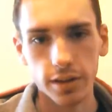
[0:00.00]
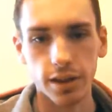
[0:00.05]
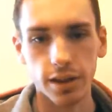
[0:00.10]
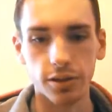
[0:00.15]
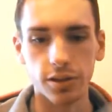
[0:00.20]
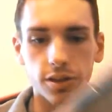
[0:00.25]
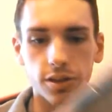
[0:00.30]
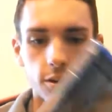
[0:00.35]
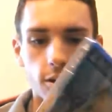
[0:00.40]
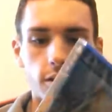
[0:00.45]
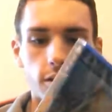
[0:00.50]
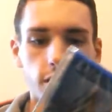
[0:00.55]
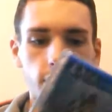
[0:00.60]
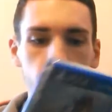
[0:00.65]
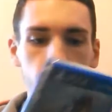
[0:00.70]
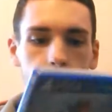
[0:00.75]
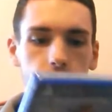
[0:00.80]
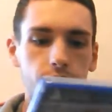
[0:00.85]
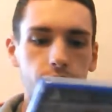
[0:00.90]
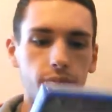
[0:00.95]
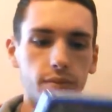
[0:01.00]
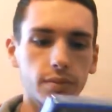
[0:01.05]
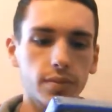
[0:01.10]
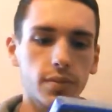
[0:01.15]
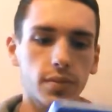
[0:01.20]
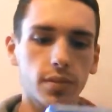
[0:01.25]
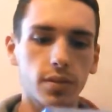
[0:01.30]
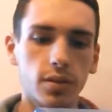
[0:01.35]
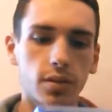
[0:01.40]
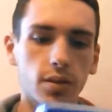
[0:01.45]
tells you all
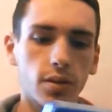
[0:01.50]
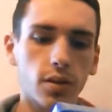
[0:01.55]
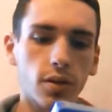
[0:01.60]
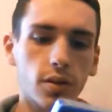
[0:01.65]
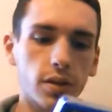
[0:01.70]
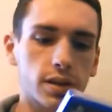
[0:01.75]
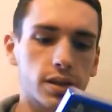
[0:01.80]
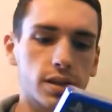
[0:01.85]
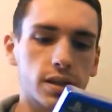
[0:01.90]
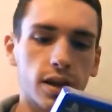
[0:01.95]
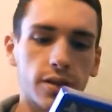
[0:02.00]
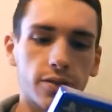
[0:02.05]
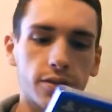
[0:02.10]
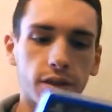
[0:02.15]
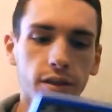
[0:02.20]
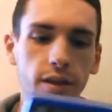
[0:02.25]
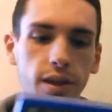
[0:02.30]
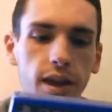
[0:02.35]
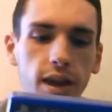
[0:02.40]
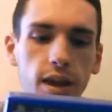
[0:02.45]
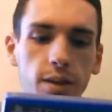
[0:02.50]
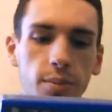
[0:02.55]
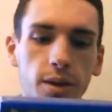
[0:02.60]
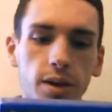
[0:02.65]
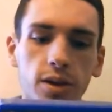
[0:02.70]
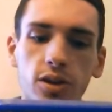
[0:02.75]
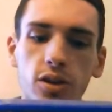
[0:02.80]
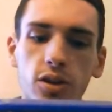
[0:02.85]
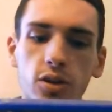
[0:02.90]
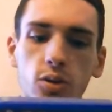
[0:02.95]
the stuff that the game
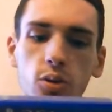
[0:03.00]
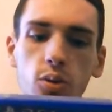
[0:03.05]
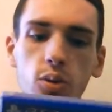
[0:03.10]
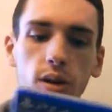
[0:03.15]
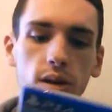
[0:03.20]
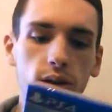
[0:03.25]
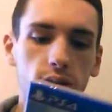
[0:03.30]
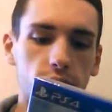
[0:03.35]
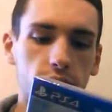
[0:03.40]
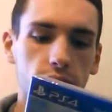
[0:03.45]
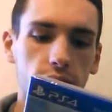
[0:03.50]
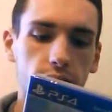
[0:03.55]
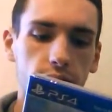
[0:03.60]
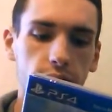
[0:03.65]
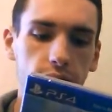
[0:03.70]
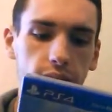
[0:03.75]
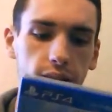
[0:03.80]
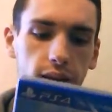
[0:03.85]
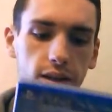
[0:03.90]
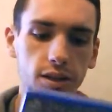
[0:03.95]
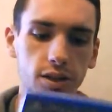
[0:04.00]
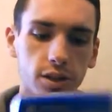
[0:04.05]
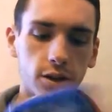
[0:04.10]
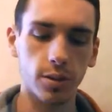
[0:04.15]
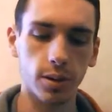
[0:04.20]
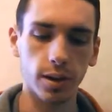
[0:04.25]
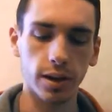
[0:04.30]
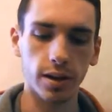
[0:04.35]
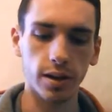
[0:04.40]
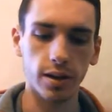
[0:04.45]
can do, stuff like that. So
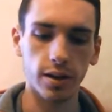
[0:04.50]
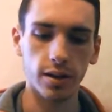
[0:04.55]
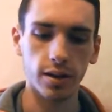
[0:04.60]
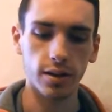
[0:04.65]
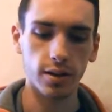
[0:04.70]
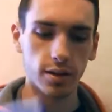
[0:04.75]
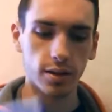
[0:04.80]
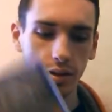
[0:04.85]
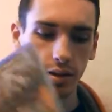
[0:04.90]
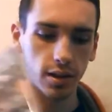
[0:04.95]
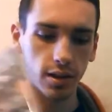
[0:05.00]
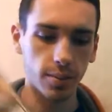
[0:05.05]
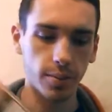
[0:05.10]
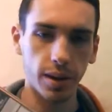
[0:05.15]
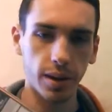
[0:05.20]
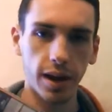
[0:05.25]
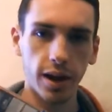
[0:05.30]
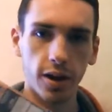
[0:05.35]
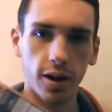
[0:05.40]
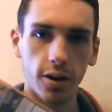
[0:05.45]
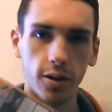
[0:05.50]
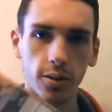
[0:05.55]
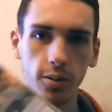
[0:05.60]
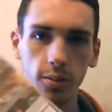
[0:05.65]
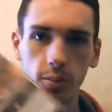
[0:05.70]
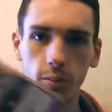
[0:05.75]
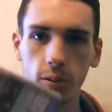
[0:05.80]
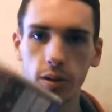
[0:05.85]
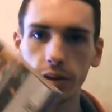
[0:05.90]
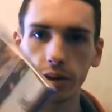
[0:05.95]
I'm going to compare
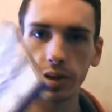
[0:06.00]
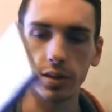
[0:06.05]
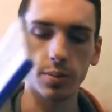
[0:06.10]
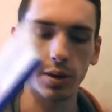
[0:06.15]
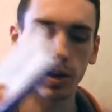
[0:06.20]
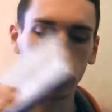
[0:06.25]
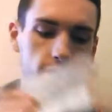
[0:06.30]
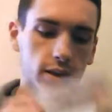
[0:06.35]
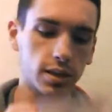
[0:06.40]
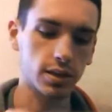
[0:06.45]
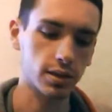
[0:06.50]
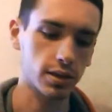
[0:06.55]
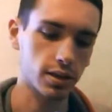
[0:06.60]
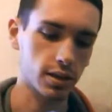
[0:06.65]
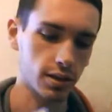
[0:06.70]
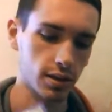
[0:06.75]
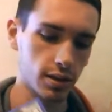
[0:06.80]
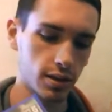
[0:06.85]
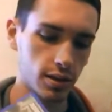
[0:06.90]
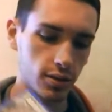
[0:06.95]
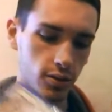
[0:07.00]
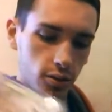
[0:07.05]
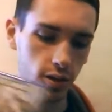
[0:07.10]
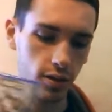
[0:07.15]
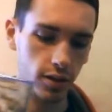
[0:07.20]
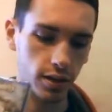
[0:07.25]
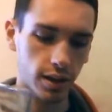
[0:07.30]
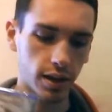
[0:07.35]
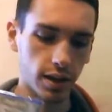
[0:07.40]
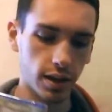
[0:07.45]
what these boxes look
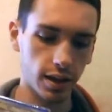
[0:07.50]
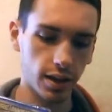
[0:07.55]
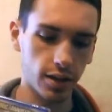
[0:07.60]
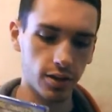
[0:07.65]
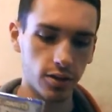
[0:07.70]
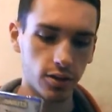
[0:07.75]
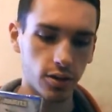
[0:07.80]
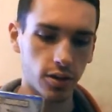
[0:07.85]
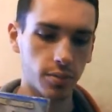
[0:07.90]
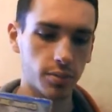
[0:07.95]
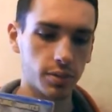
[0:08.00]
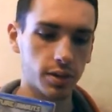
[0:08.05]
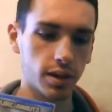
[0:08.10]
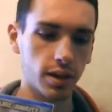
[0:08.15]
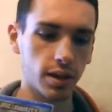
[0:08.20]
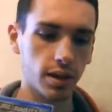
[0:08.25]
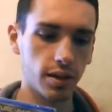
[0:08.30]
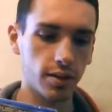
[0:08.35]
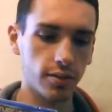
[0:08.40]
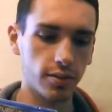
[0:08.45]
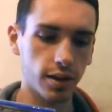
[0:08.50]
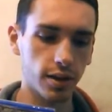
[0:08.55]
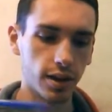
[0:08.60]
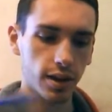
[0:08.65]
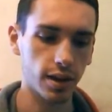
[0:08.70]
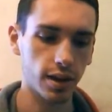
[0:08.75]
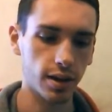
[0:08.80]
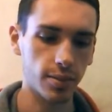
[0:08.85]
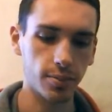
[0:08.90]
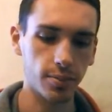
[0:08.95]
like in terms of
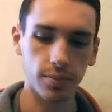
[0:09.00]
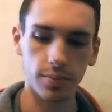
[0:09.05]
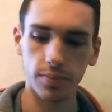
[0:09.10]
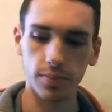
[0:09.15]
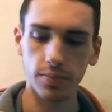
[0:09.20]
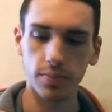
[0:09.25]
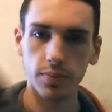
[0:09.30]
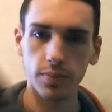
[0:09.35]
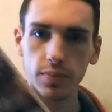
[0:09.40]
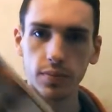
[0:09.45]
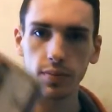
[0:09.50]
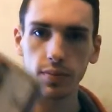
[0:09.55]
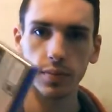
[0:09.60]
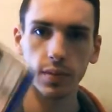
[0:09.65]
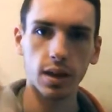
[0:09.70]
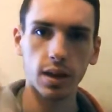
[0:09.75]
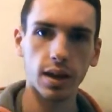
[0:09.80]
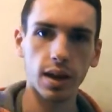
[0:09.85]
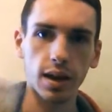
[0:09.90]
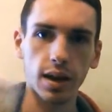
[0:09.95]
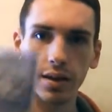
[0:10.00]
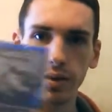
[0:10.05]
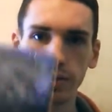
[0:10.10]
kind